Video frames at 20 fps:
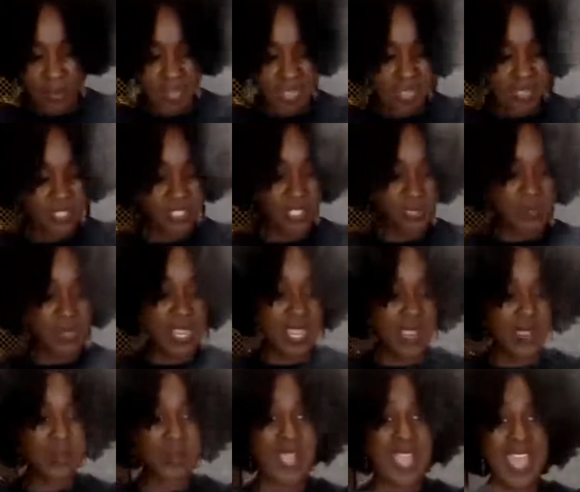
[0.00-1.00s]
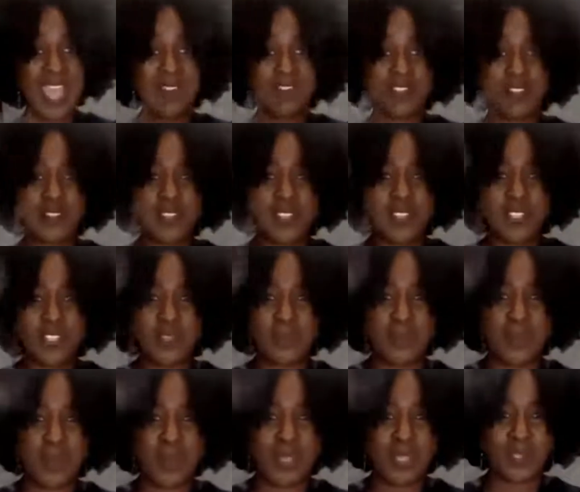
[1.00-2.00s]
Okay, so now after this
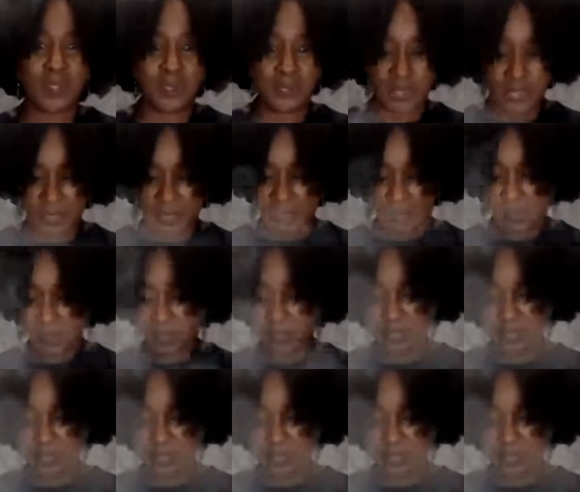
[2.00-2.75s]
is boiled,